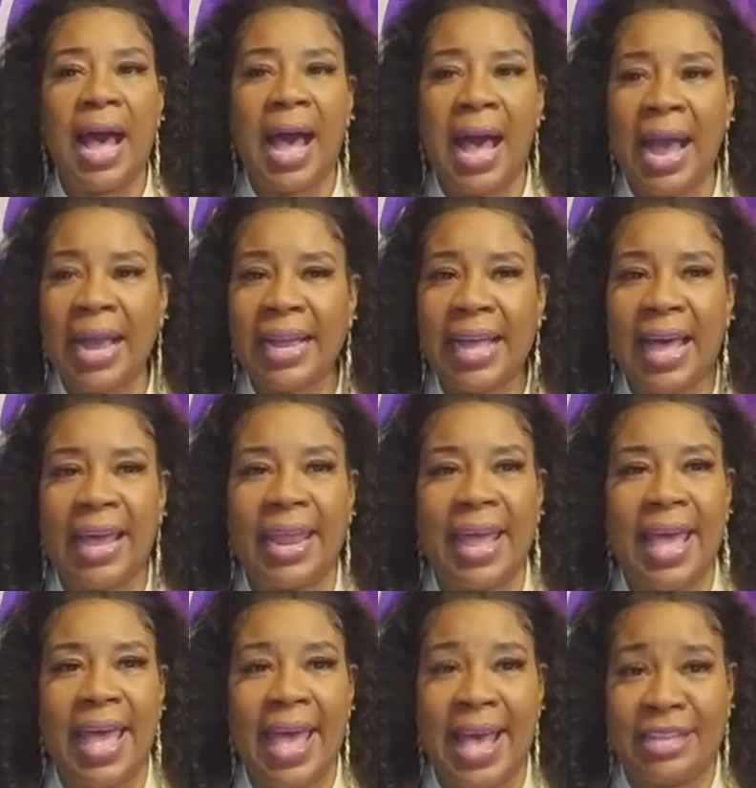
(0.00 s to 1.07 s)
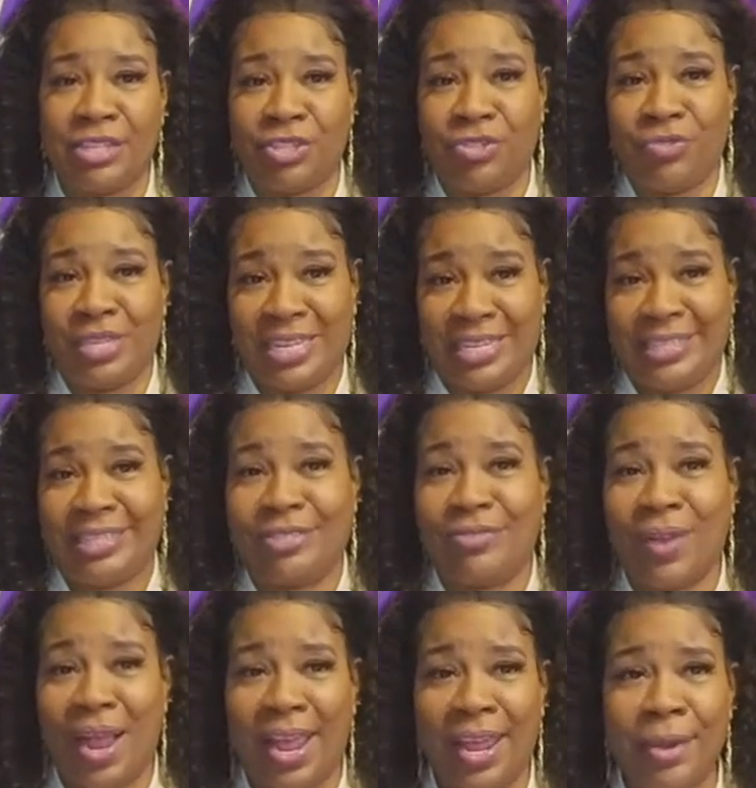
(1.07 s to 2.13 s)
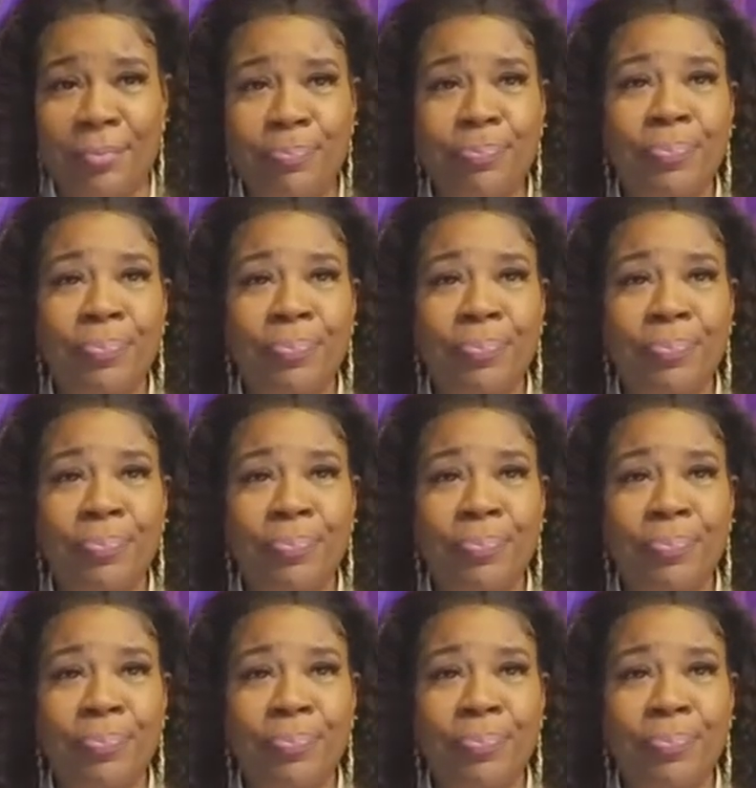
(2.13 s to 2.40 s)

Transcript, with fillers: I got to ask you this, right?